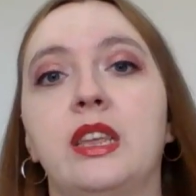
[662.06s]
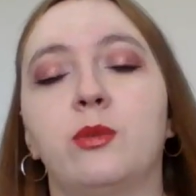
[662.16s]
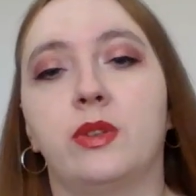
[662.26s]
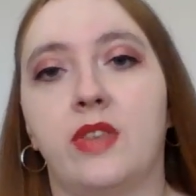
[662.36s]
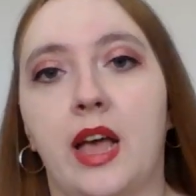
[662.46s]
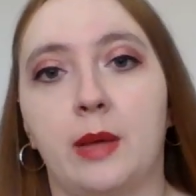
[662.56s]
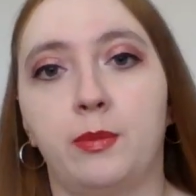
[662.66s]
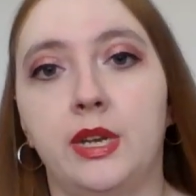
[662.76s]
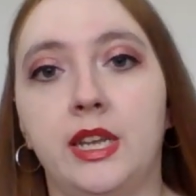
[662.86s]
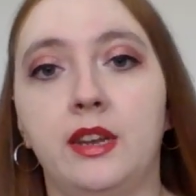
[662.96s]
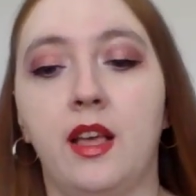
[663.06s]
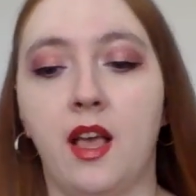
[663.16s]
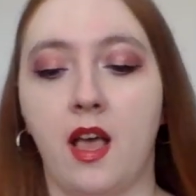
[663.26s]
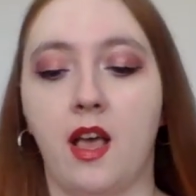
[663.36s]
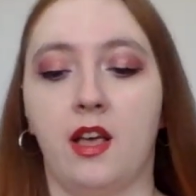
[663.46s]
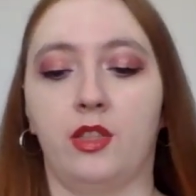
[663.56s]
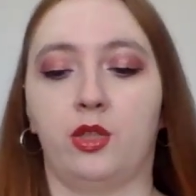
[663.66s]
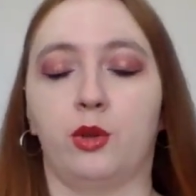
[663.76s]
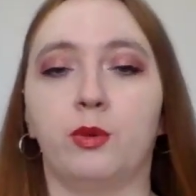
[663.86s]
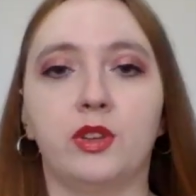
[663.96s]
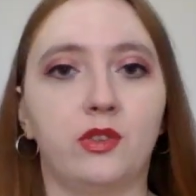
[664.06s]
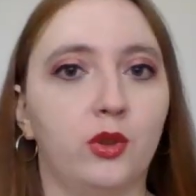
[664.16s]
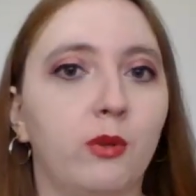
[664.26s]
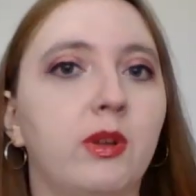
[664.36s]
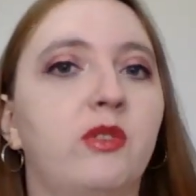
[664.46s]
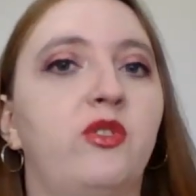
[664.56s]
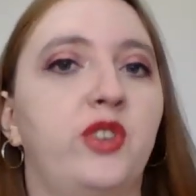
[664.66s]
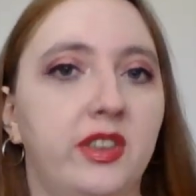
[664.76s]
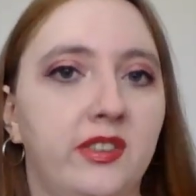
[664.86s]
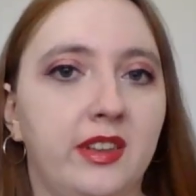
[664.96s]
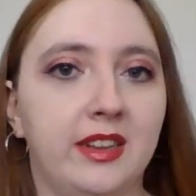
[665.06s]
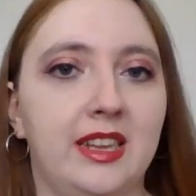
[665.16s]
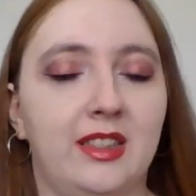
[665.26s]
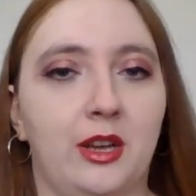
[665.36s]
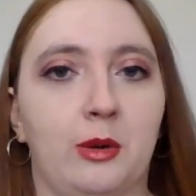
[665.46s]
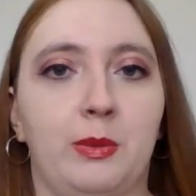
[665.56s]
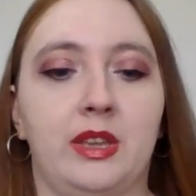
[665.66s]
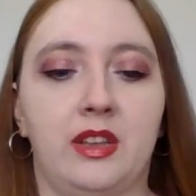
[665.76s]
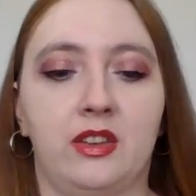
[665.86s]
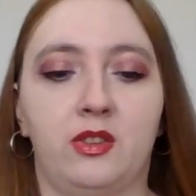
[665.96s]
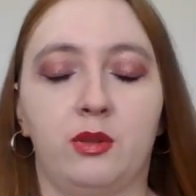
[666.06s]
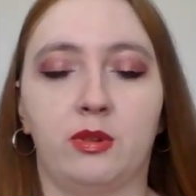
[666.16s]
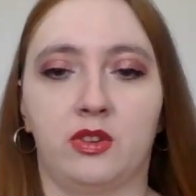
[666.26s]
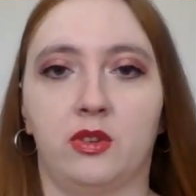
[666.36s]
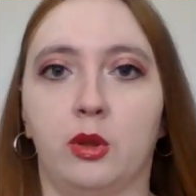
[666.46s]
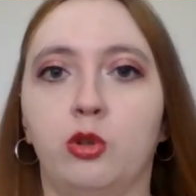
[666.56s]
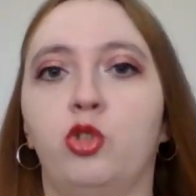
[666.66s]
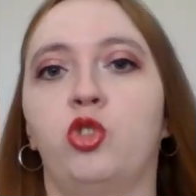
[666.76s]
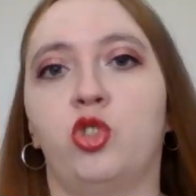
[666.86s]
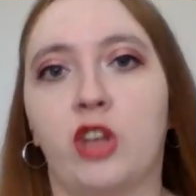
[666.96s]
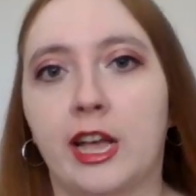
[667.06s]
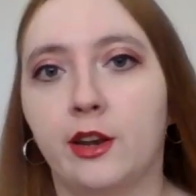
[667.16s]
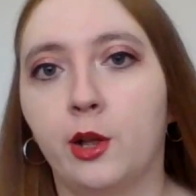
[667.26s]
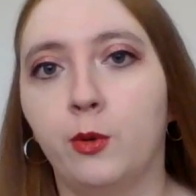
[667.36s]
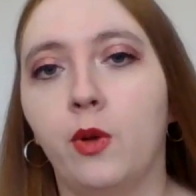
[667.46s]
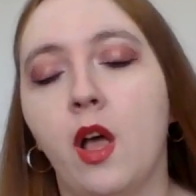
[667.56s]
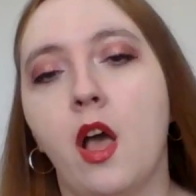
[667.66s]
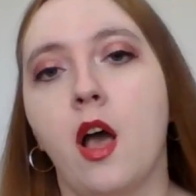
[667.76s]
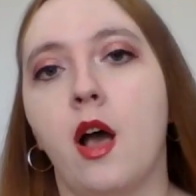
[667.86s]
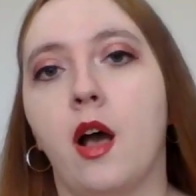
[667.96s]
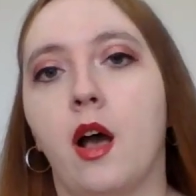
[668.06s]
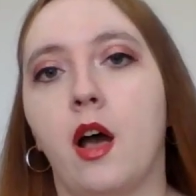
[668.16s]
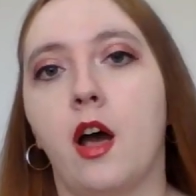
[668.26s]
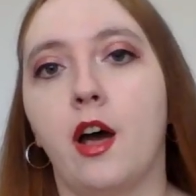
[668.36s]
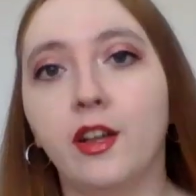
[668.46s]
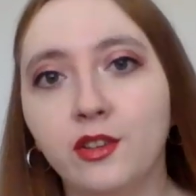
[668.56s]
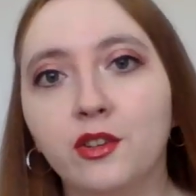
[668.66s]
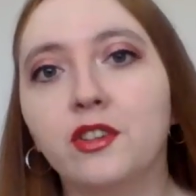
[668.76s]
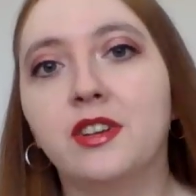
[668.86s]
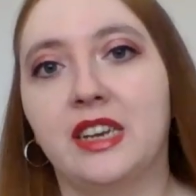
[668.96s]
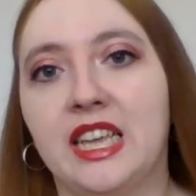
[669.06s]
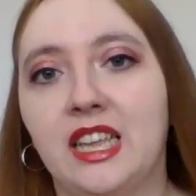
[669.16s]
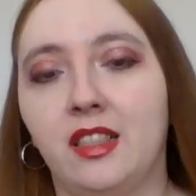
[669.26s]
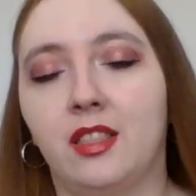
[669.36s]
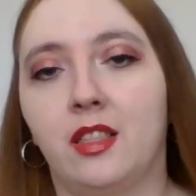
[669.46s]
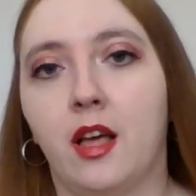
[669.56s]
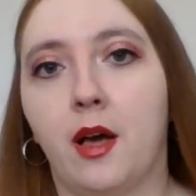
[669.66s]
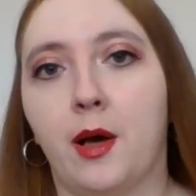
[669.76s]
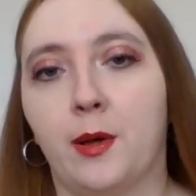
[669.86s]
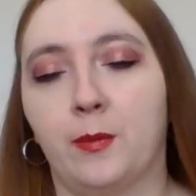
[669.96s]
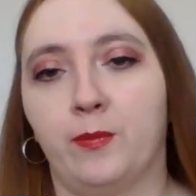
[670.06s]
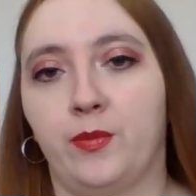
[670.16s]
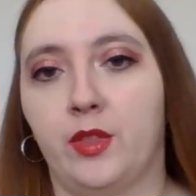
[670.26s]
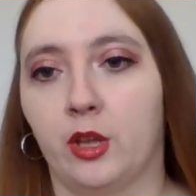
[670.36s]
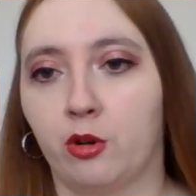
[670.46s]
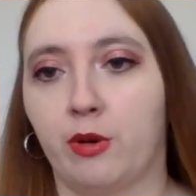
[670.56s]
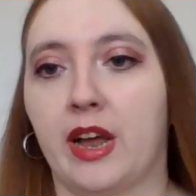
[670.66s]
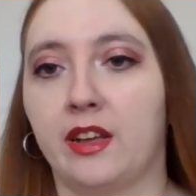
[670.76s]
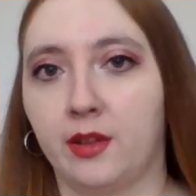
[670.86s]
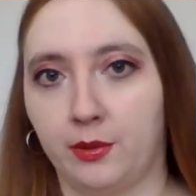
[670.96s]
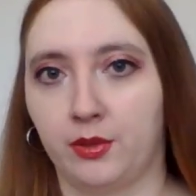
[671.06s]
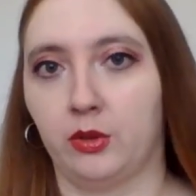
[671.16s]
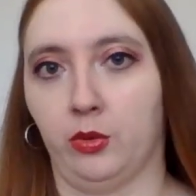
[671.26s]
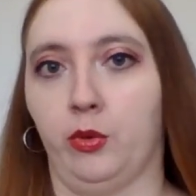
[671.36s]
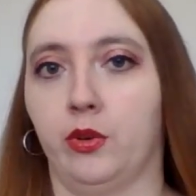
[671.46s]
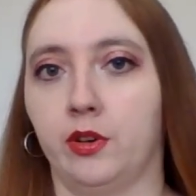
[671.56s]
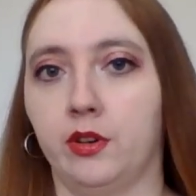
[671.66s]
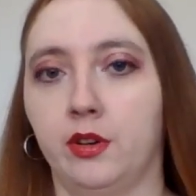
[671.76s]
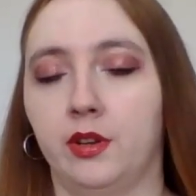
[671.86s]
this was happening, there was no one physically there because there was no shadow underneath the crack of the door.